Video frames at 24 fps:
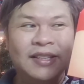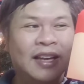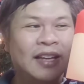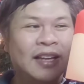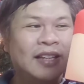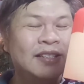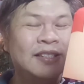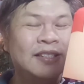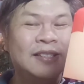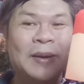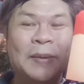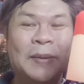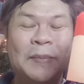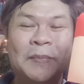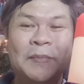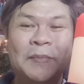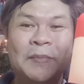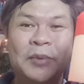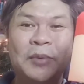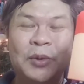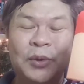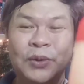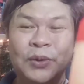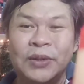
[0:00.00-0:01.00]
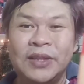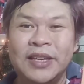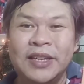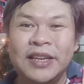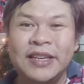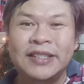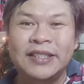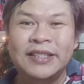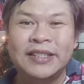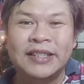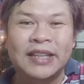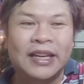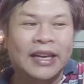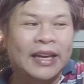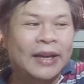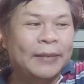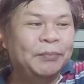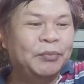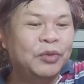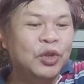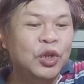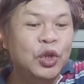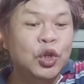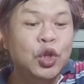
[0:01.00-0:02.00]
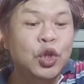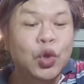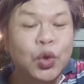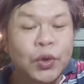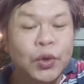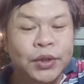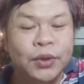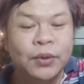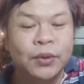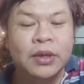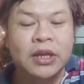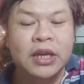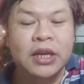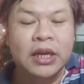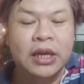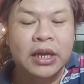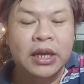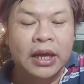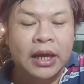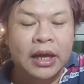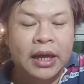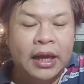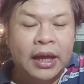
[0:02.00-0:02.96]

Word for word: and some goodies and usually